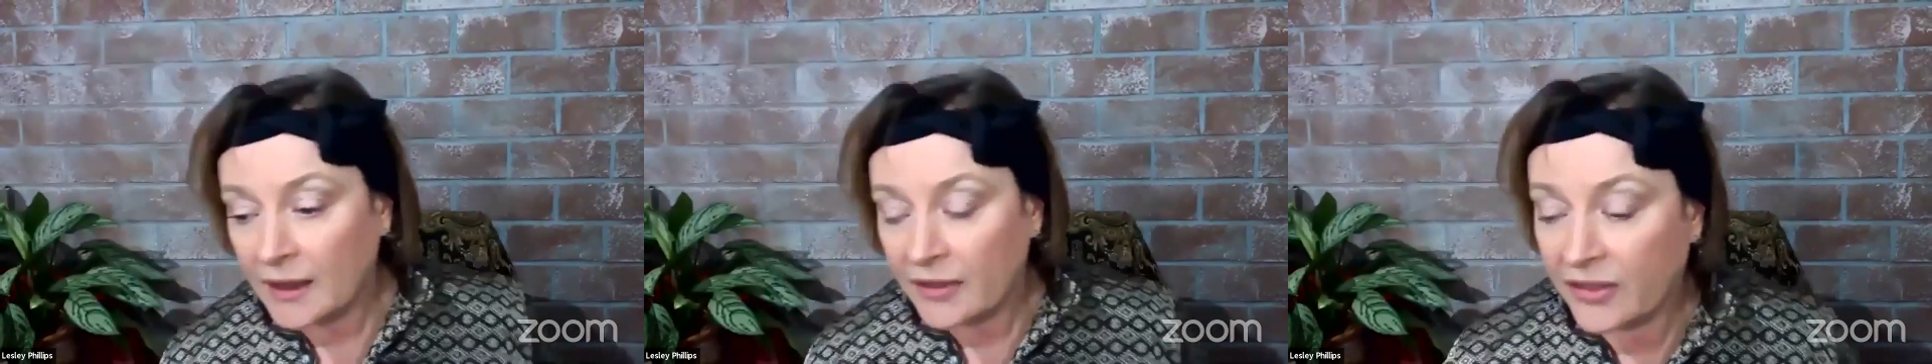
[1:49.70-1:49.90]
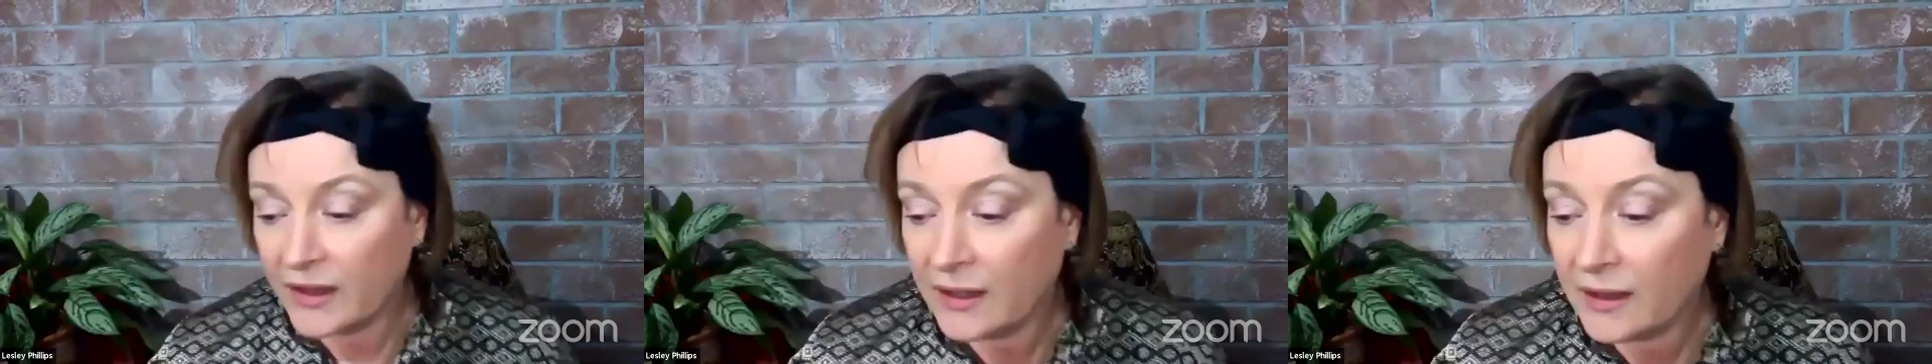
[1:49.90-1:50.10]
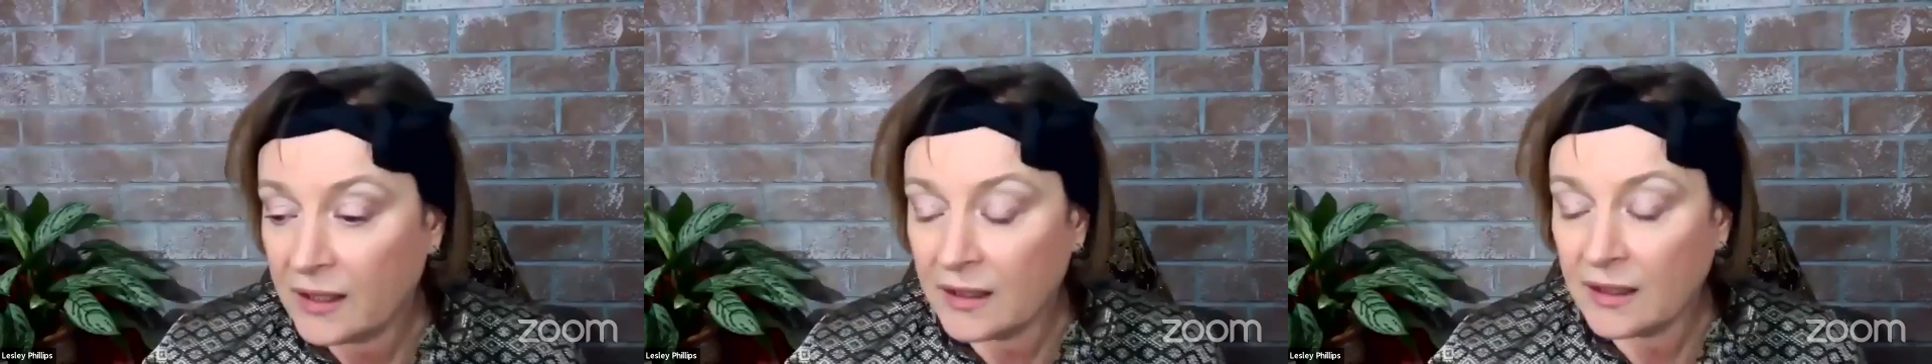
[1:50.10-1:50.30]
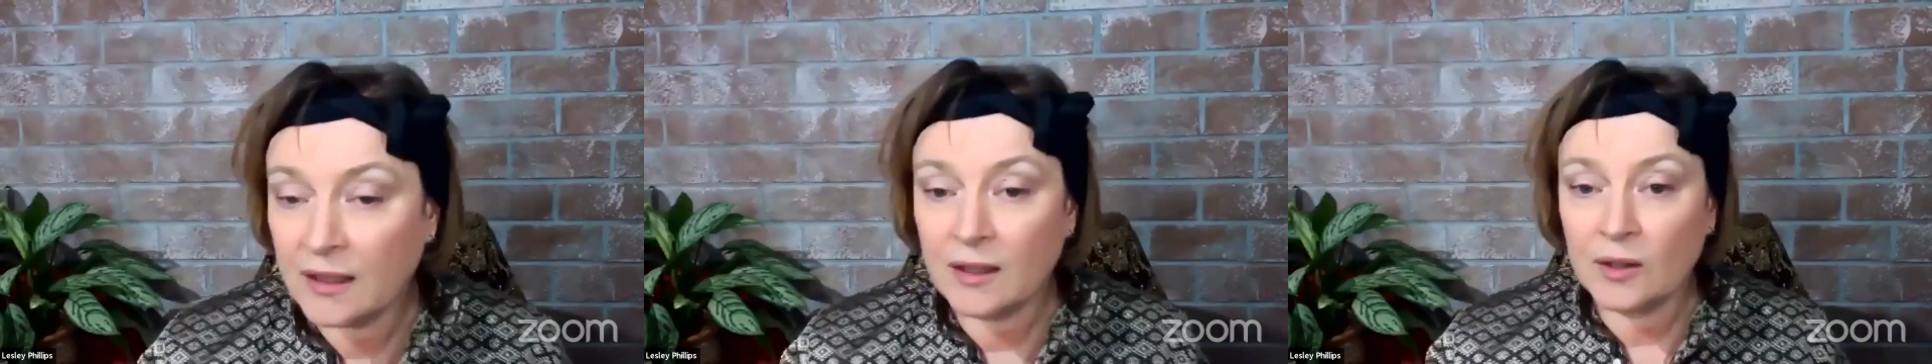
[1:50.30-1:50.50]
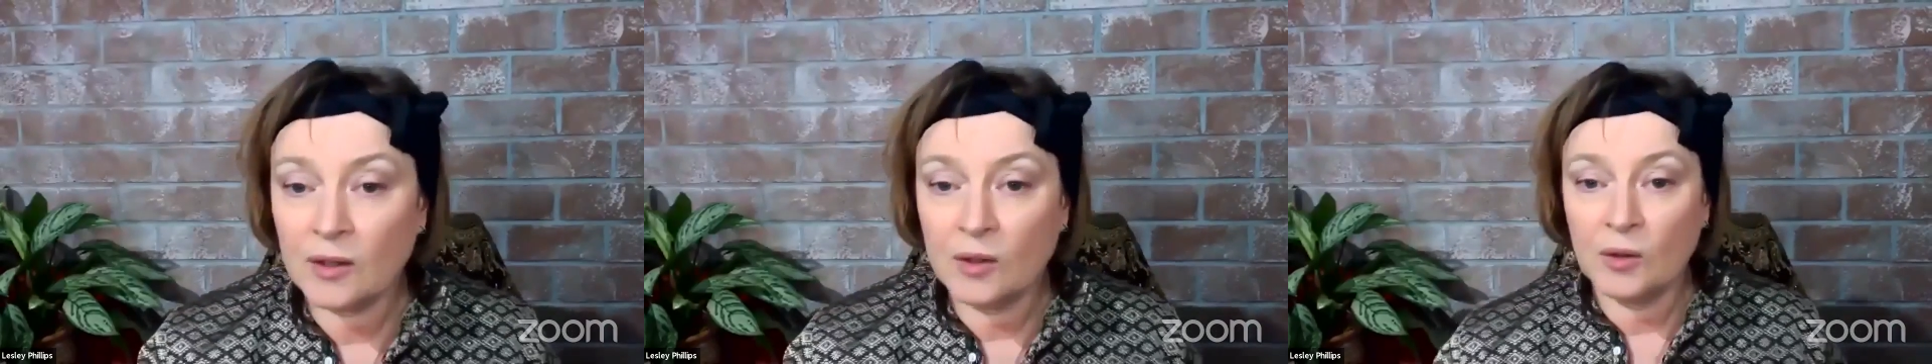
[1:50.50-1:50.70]

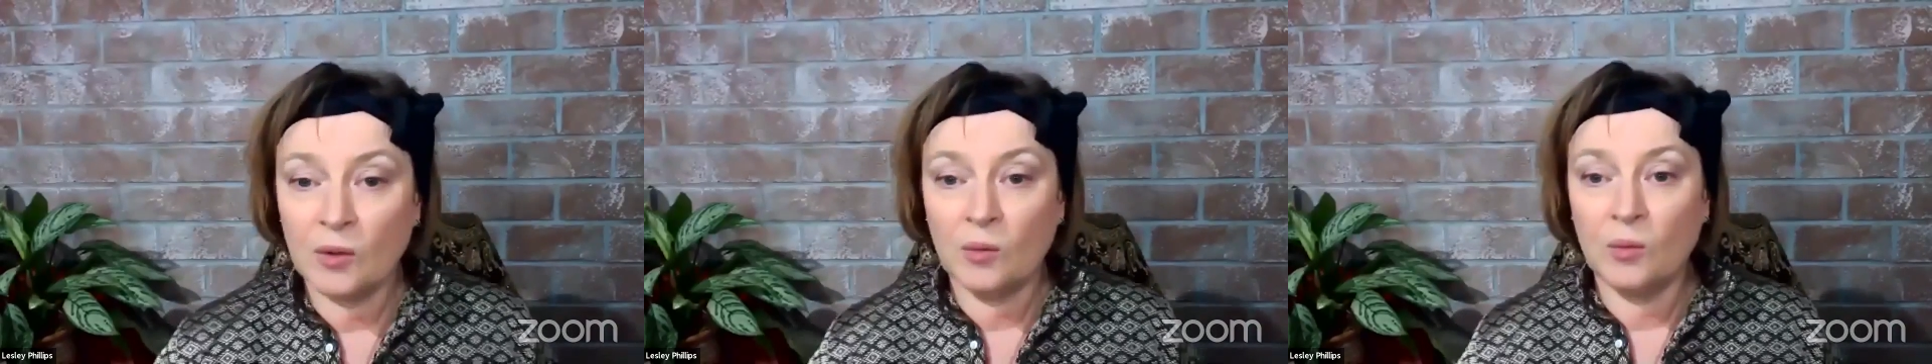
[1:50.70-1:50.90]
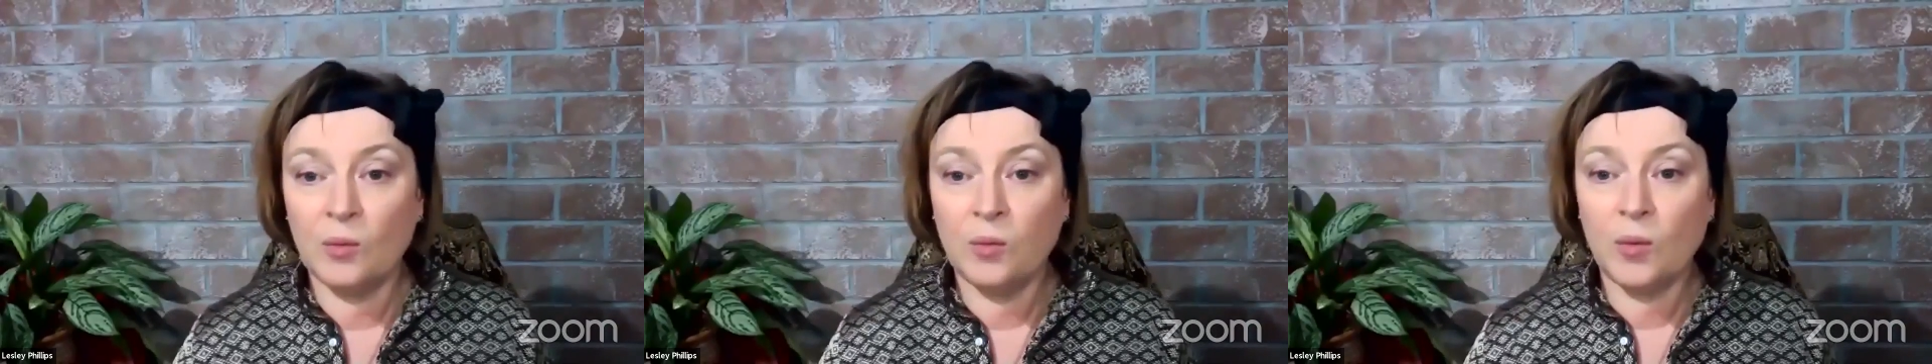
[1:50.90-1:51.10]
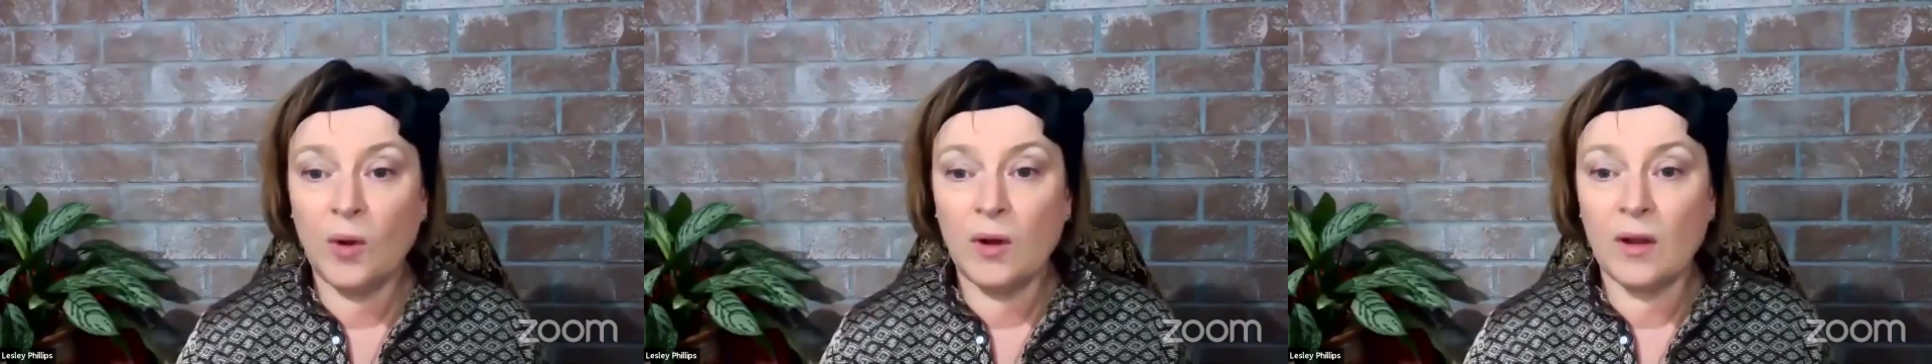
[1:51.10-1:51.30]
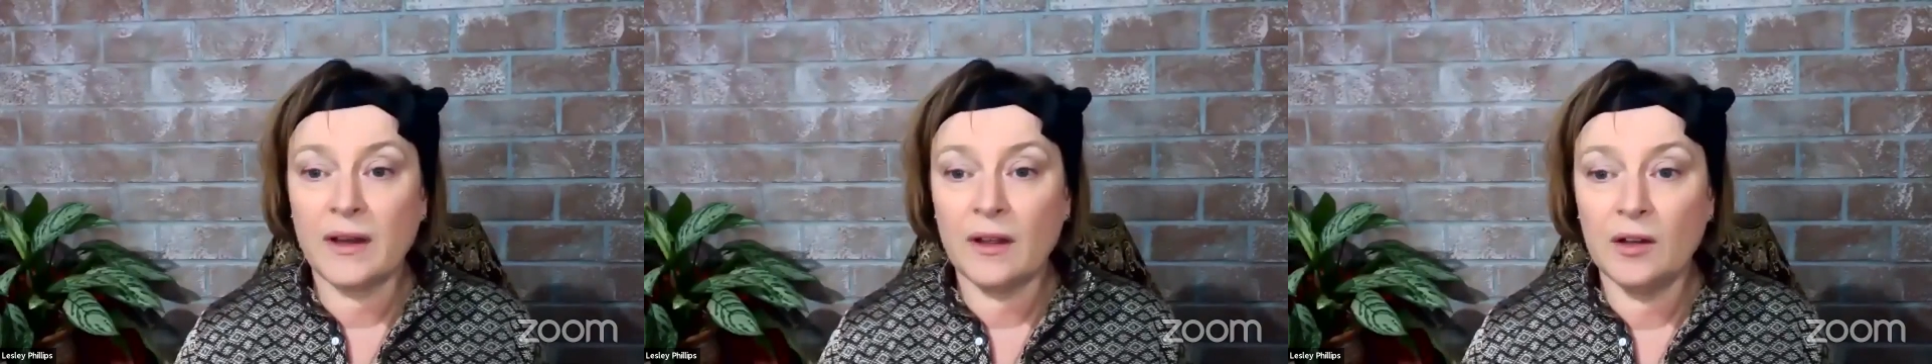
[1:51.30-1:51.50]
thinking, what